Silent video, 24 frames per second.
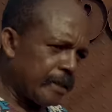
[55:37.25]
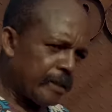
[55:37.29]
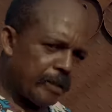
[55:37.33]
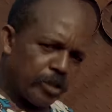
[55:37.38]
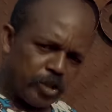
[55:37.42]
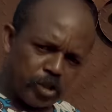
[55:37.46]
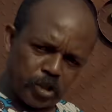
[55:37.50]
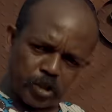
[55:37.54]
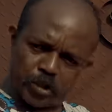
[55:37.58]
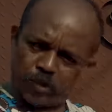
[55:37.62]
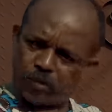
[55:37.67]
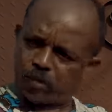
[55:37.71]

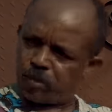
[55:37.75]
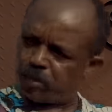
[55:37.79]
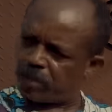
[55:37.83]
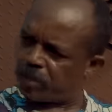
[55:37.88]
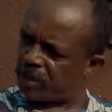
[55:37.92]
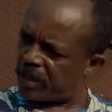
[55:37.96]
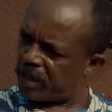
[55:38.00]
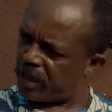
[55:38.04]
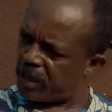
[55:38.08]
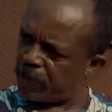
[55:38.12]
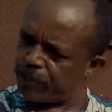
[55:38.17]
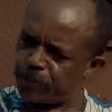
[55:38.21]
she will
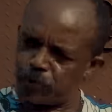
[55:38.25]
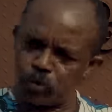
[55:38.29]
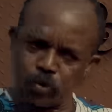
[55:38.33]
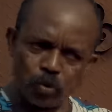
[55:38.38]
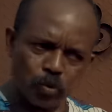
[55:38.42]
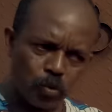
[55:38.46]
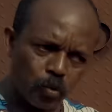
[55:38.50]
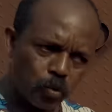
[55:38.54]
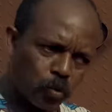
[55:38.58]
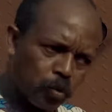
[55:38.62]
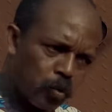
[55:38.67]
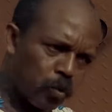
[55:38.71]
help
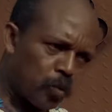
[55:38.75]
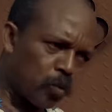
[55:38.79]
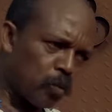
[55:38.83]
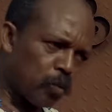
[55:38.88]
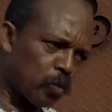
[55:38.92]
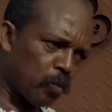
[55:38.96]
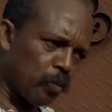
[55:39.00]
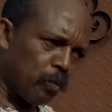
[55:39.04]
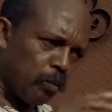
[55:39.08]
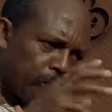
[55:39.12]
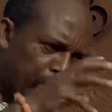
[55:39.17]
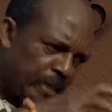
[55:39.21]
to
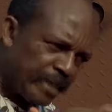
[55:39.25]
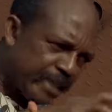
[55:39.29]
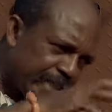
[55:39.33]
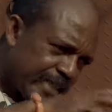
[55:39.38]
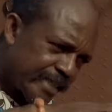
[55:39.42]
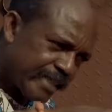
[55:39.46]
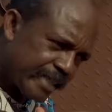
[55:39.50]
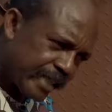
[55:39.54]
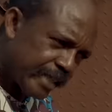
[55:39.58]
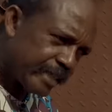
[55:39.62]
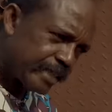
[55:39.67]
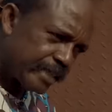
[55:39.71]
bring
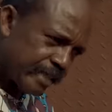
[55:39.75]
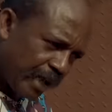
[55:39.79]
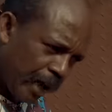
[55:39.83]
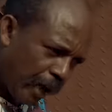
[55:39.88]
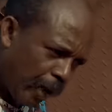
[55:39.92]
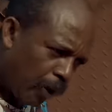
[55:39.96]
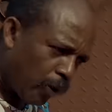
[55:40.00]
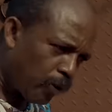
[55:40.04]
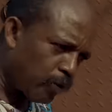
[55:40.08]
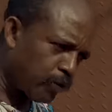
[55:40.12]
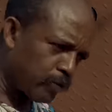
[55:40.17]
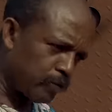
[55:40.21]
his head
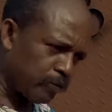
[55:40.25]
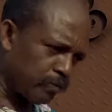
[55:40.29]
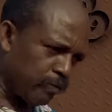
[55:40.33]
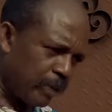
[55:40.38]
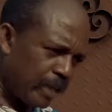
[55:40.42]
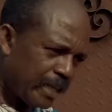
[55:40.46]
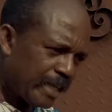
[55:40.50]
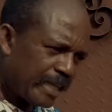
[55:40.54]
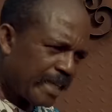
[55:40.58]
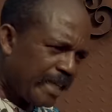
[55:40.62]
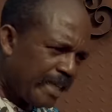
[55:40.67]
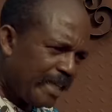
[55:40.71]
down,
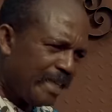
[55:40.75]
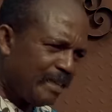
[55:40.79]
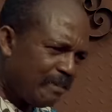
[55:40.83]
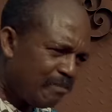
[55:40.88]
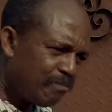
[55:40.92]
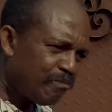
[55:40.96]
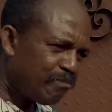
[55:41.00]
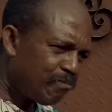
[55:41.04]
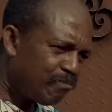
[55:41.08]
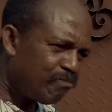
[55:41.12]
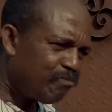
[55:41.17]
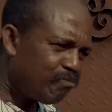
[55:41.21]
make
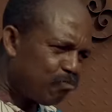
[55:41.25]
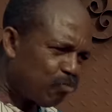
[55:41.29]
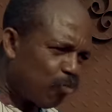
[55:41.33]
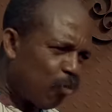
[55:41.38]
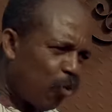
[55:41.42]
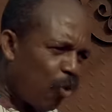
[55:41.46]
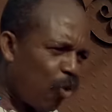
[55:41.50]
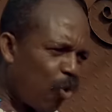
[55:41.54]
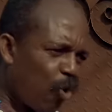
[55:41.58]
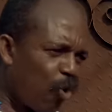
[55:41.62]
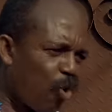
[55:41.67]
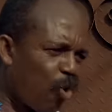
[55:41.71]
him
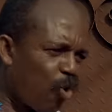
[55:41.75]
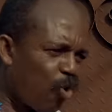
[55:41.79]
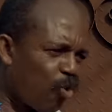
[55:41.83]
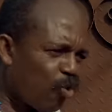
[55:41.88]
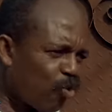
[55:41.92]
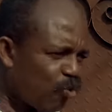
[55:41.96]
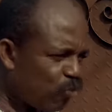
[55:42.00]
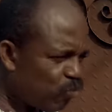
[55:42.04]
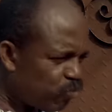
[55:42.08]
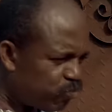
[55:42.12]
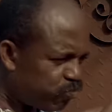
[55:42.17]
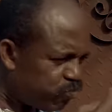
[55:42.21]

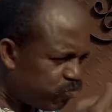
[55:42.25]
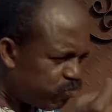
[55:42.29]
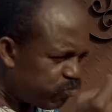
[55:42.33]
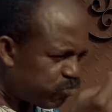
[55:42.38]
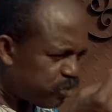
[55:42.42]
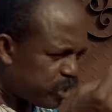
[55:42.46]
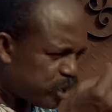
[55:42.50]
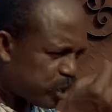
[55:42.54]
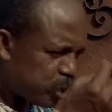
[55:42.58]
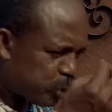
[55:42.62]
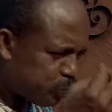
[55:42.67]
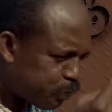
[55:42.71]
more
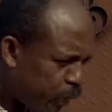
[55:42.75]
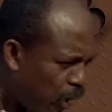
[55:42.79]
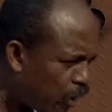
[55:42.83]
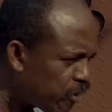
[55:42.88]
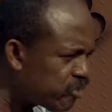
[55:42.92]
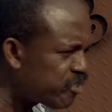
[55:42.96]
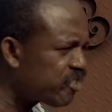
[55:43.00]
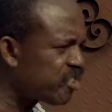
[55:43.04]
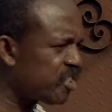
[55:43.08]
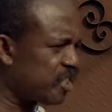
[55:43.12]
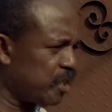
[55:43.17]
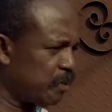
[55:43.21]

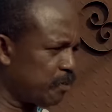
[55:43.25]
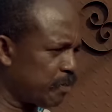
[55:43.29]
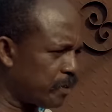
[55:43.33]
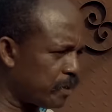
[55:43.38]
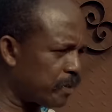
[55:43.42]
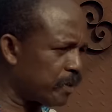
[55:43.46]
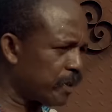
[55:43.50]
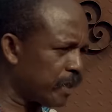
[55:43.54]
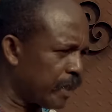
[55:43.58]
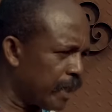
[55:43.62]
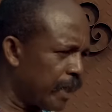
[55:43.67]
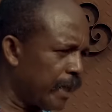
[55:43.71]

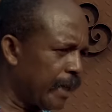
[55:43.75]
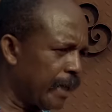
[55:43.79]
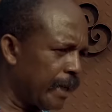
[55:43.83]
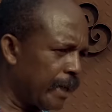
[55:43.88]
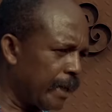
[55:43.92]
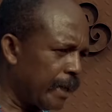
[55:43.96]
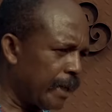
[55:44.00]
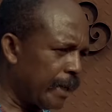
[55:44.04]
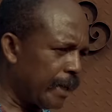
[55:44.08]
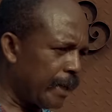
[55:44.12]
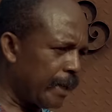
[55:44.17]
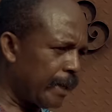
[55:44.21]
responsible.
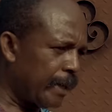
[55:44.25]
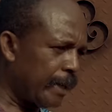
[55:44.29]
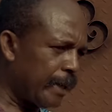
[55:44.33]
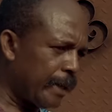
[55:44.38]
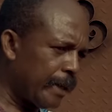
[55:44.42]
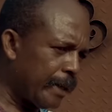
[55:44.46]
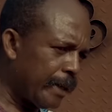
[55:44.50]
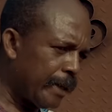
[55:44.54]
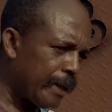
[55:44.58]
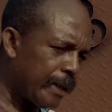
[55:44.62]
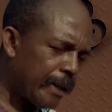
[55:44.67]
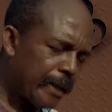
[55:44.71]

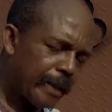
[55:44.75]
Yeah?